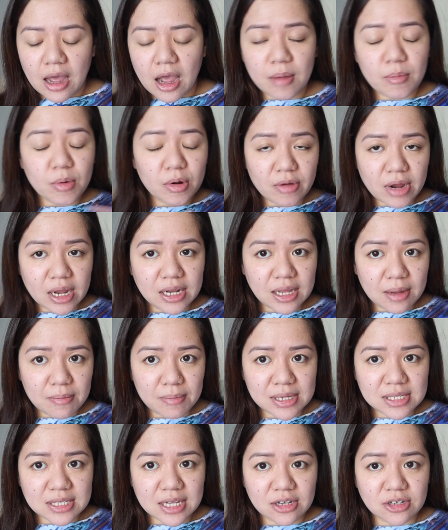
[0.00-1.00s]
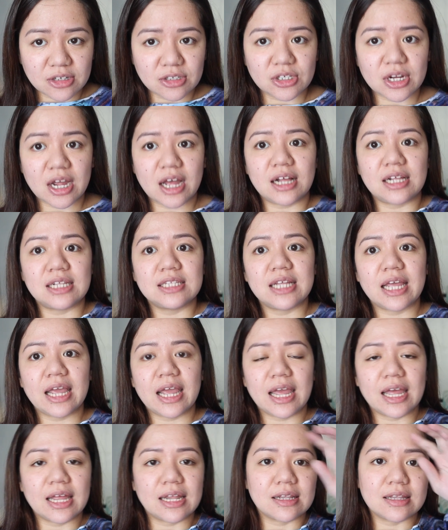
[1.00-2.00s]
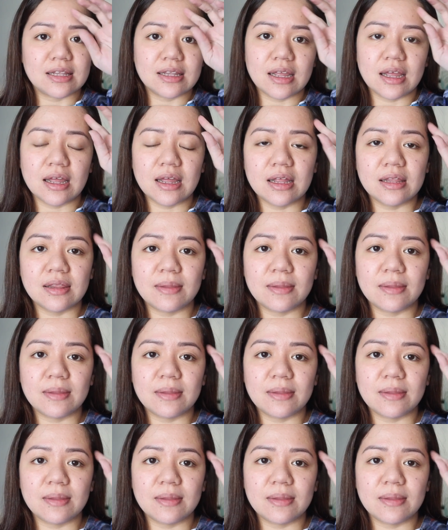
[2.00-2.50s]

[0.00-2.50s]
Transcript: already on my second child, and